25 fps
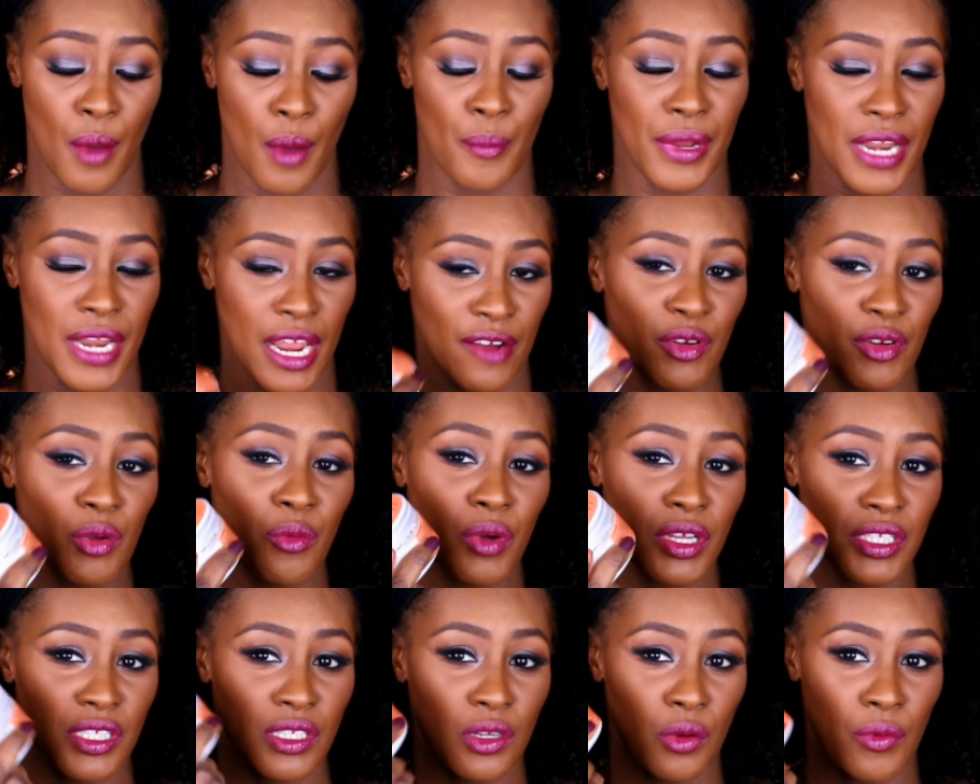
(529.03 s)
But every
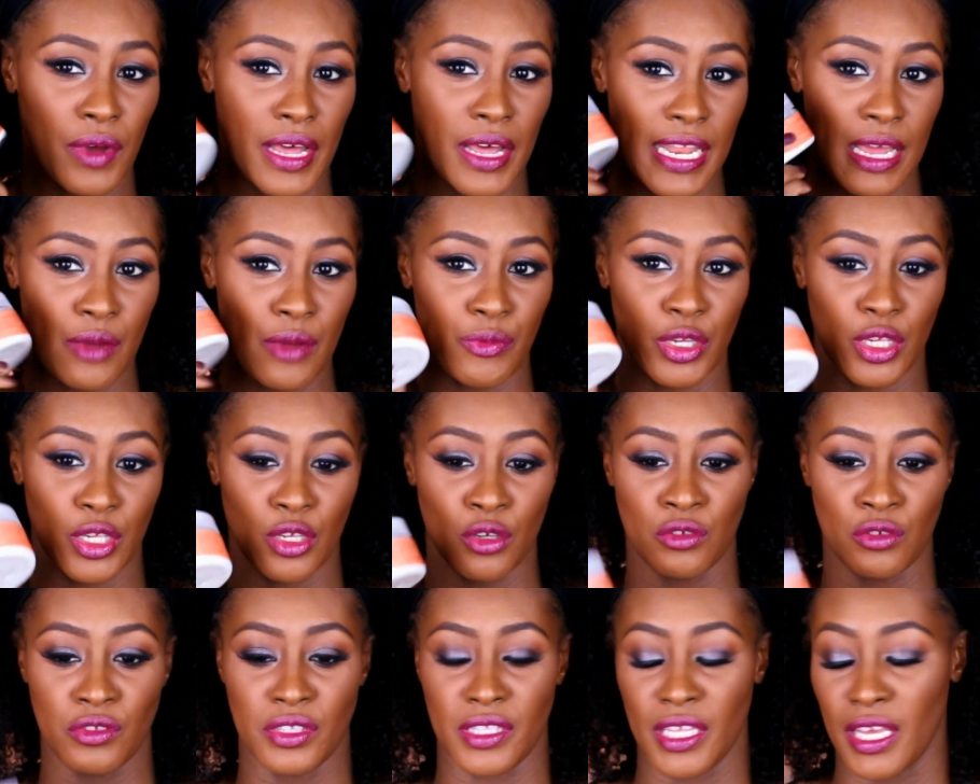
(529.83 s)
once in a while, I will
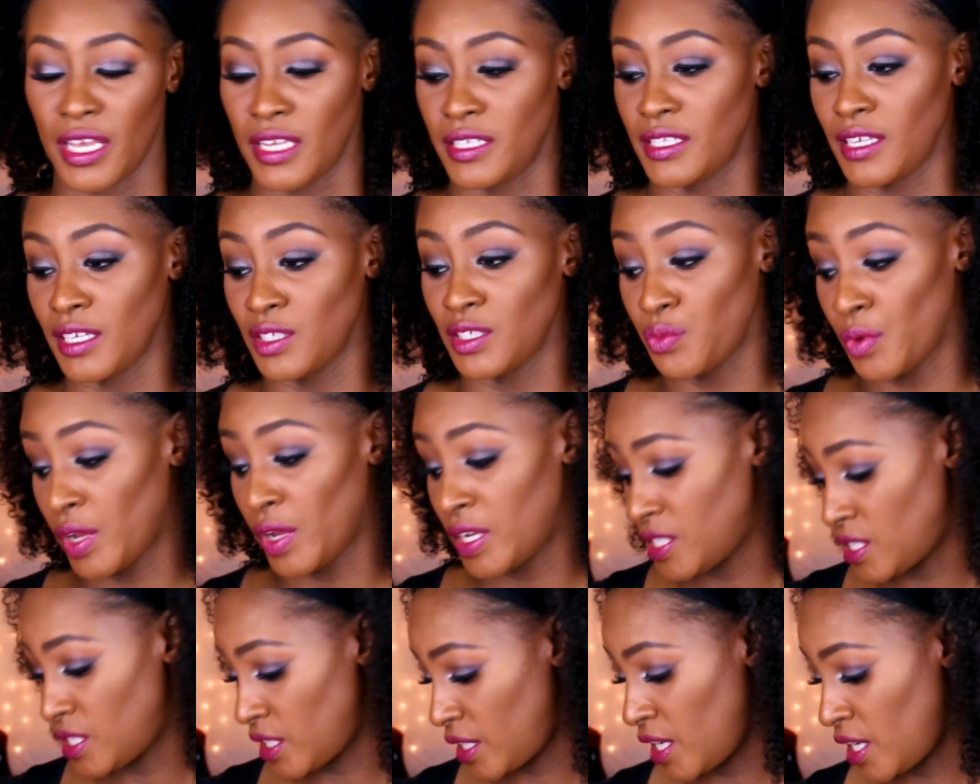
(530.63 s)
use this as
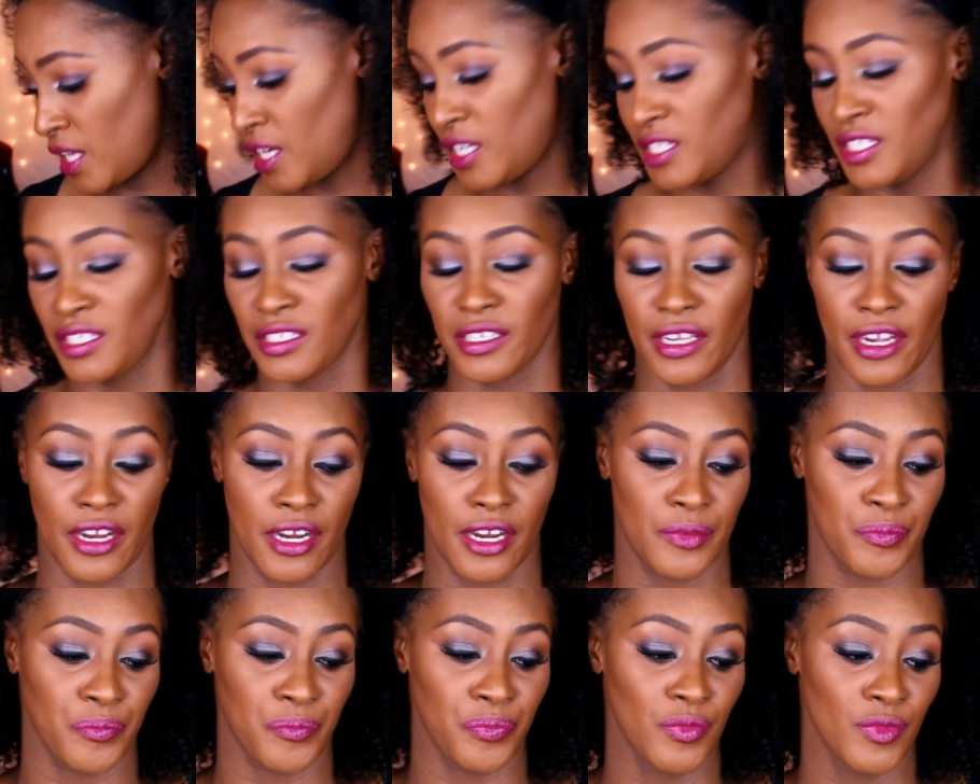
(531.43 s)
well as in Kennedy's
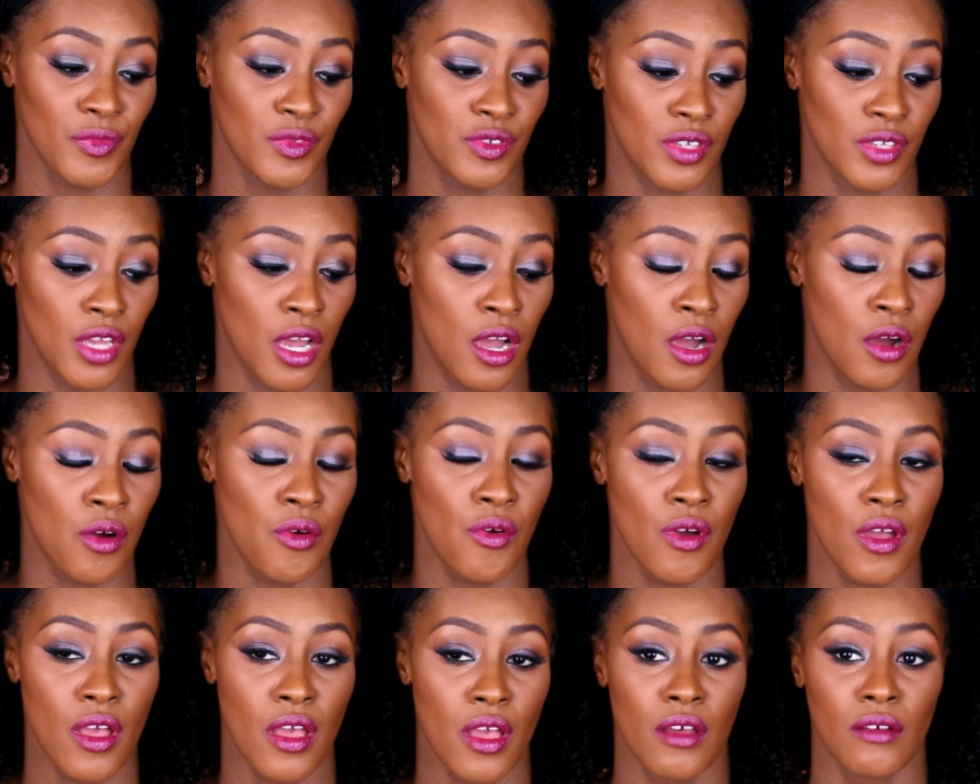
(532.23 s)
hair.
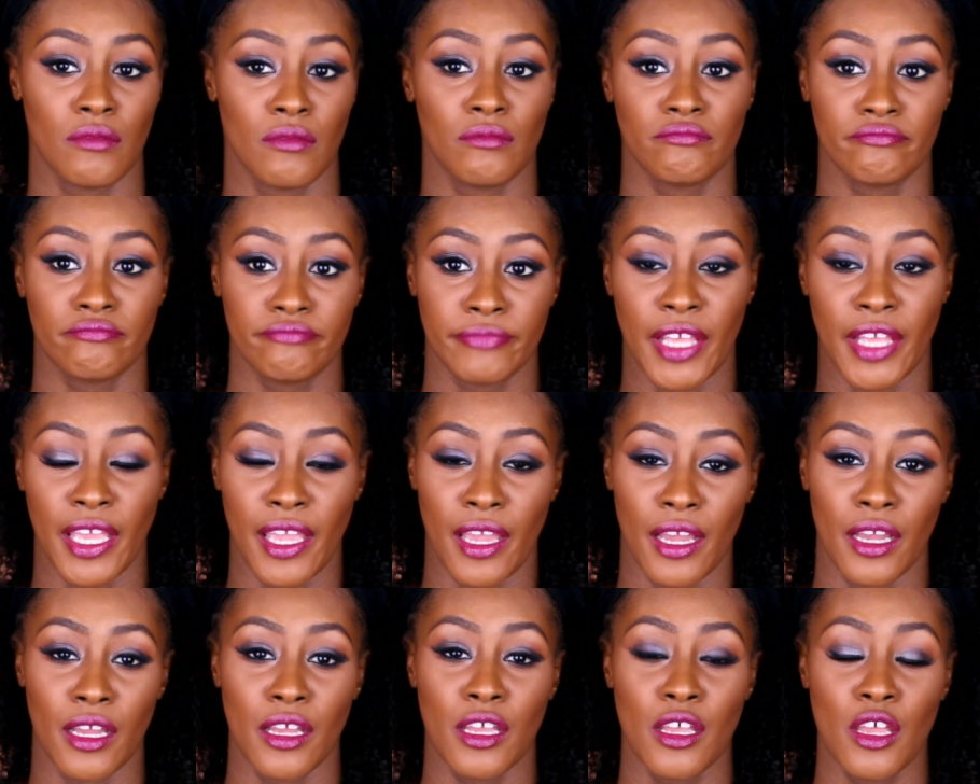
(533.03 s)
So,
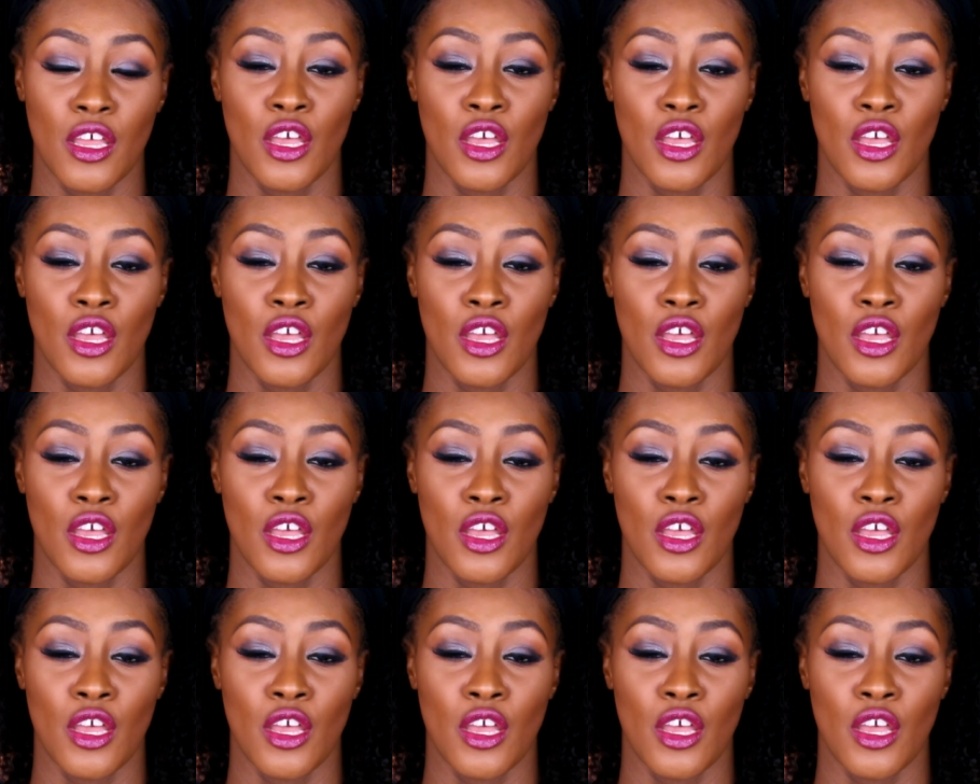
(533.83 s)
yeah.